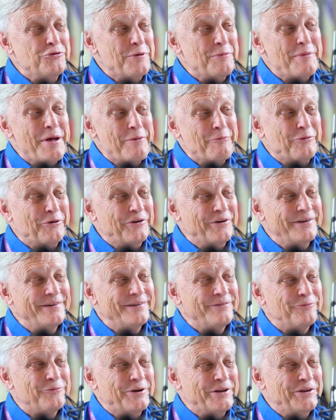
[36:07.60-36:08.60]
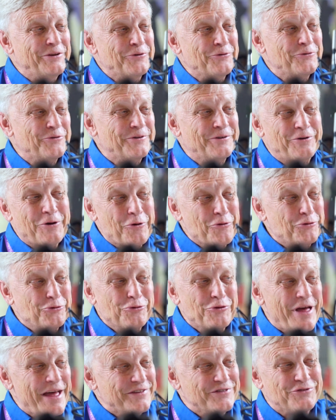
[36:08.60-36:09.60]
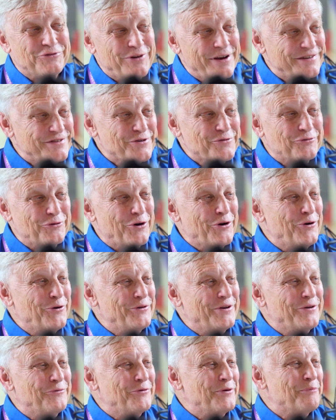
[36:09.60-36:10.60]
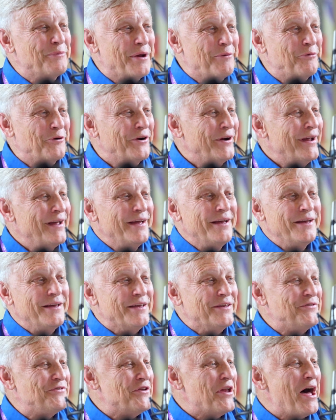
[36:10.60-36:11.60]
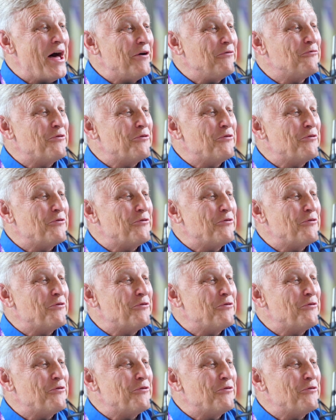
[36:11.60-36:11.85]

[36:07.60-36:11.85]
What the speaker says: remember when you go through that stretch of road and remember is not